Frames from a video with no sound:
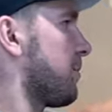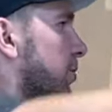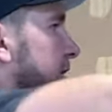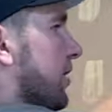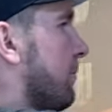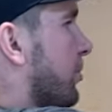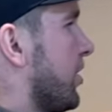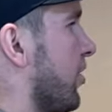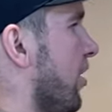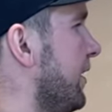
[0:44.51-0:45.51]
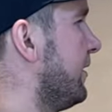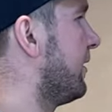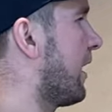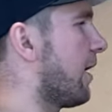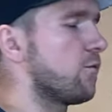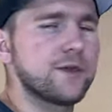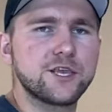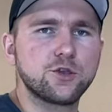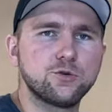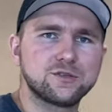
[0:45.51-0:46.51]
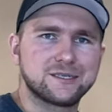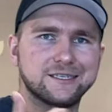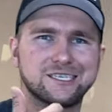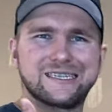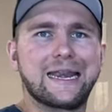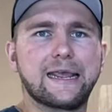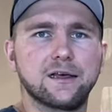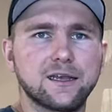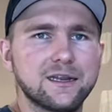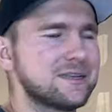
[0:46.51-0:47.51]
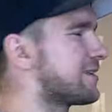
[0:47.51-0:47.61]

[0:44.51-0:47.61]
put it on, we use just a nail gun because